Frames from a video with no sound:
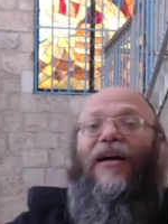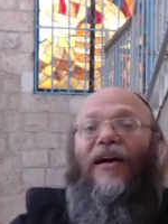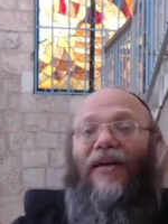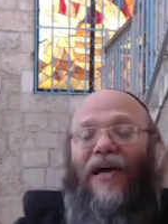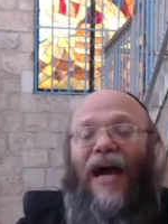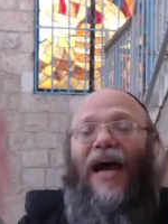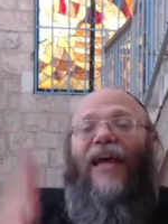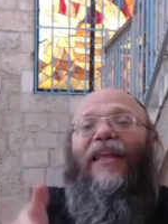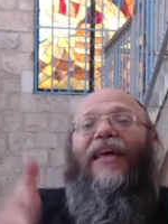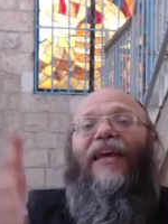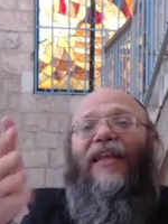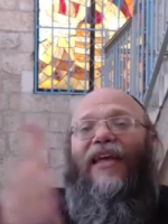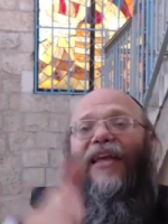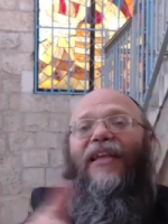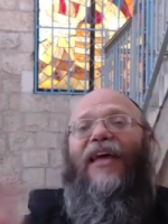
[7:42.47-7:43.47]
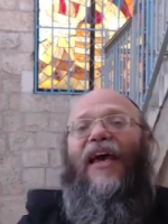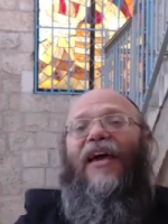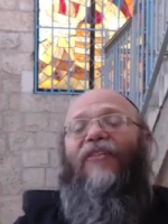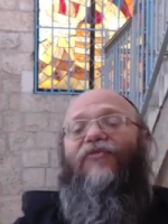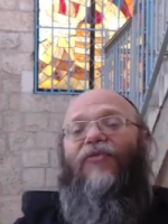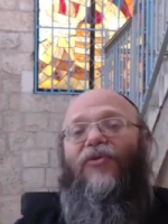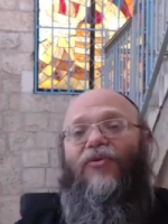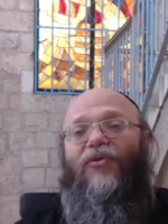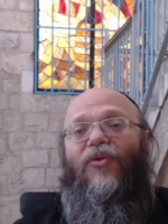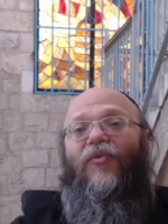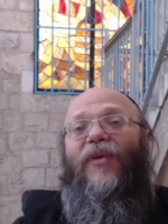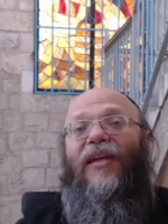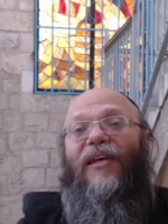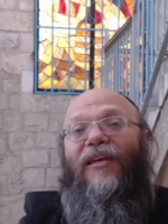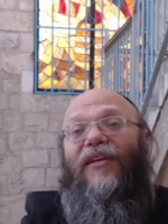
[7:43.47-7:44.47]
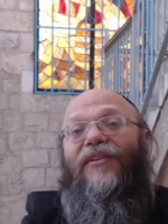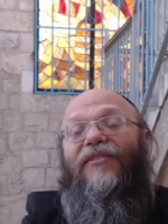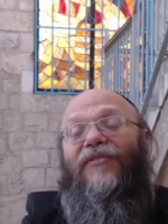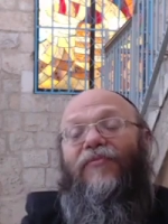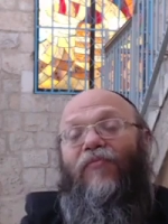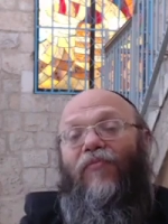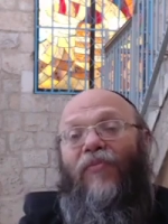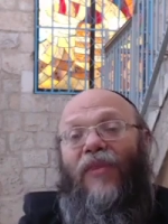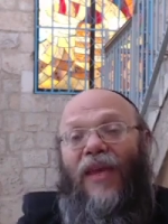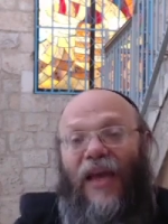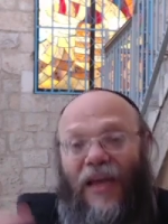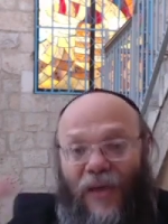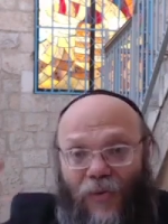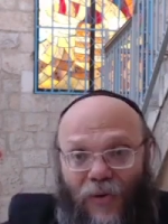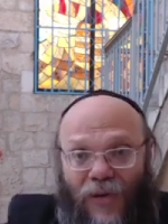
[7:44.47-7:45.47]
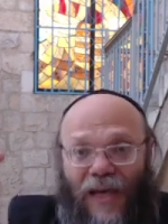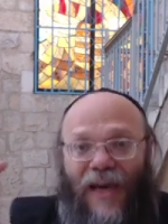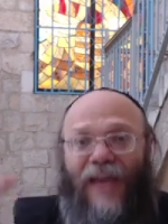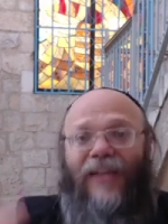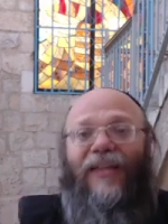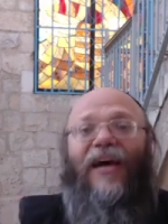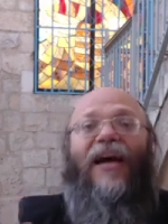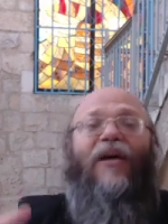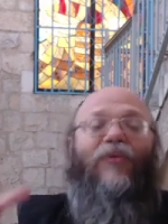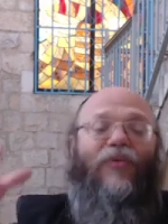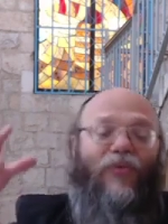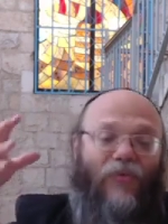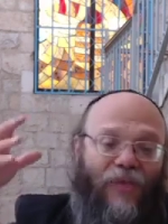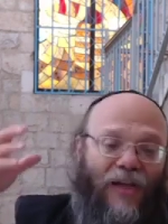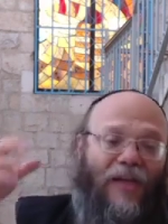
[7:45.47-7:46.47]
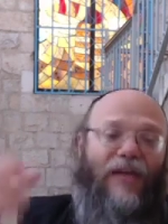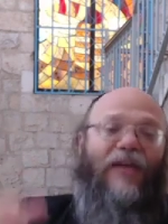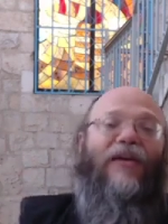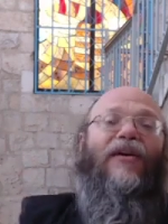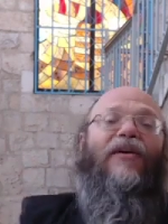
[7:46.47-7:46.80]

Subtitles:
hiding in that cave for so many years, and he had time to really